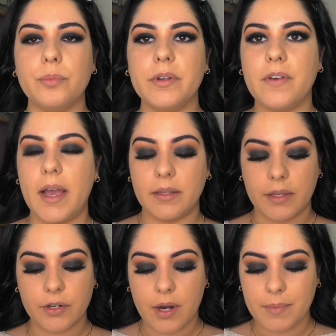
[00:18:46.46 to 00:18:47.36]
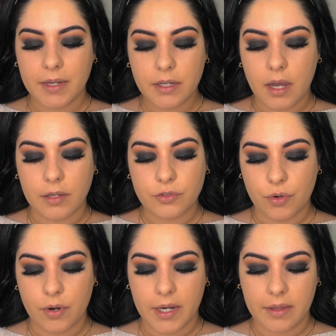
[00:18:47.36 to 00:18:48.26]
bit of highlighter. I'm not going to contour
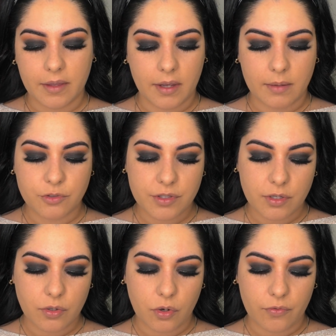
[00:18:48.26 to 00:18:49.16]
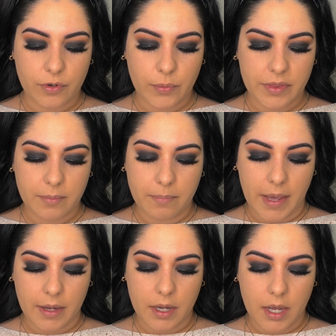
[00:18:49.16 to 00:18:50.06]
or anything. I'm just going to go over with the
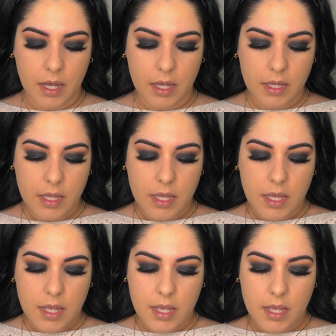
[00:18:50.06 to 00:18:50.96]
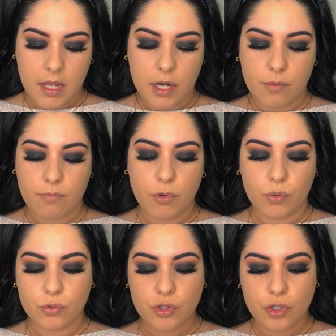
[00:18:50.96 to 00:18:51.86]
Becca in
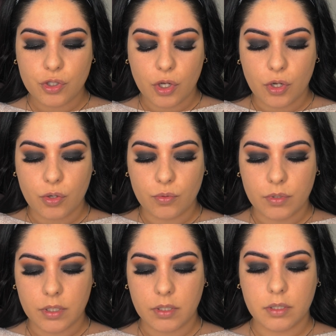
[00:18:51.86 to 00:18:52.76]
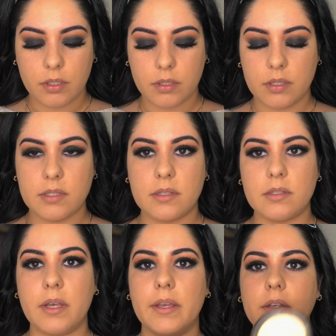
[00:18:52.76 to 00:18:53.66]
Moonstone. This is
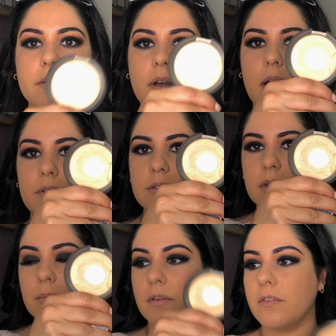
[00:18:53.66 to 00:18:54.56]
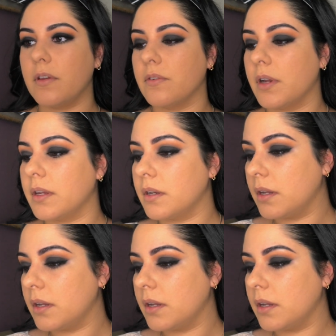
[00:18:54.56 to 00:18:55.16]
like obviously my favorite.